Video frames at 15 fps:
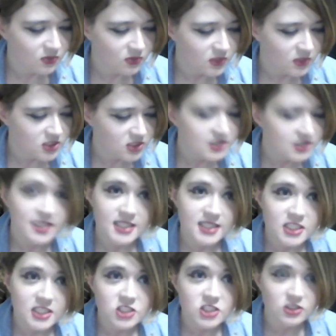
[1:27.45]
She was like,
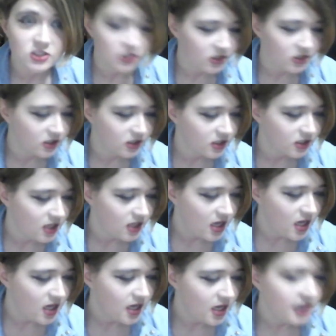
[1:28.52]
"Teacher, look!"
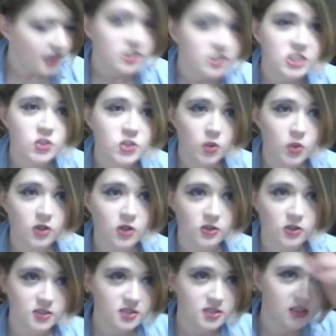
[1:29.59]
And she
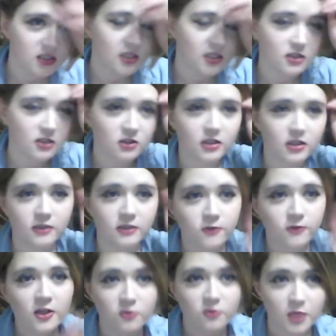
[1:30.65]
twirled in
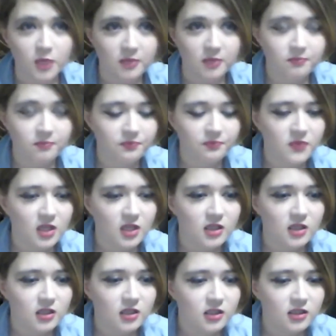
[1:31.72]
front of me.
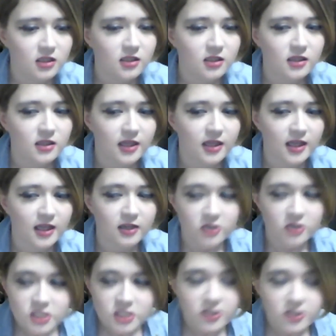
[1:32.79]
And her
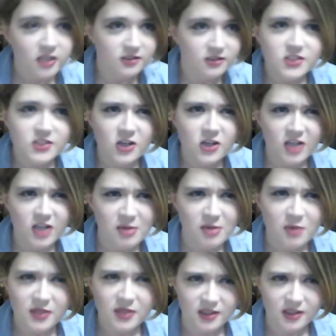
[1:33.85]
skirt came
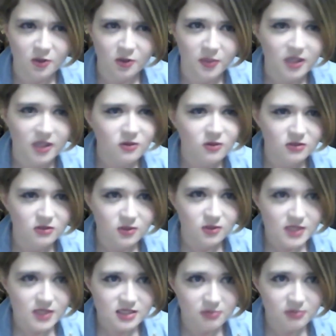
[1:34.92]
up a little bit. It
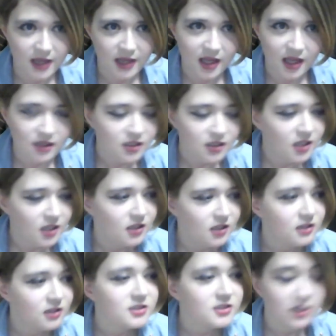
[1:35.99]
wasn't bad.
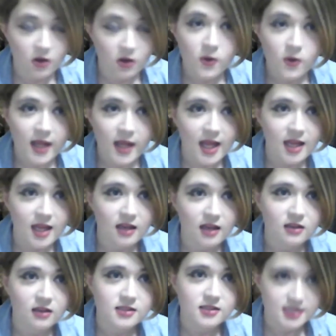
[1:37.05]
I was like, "Okay,
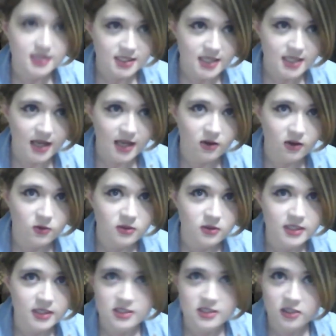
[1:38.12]
sit down.
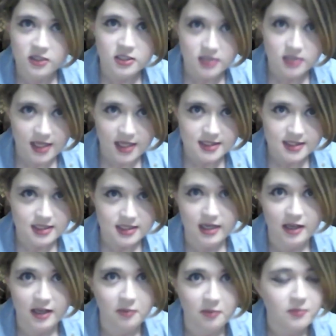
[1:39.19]
It's not dance
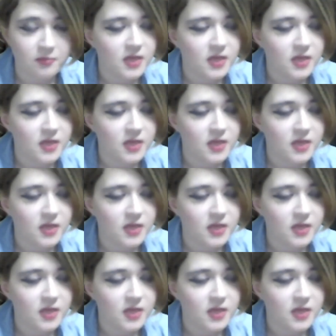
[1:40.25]
time."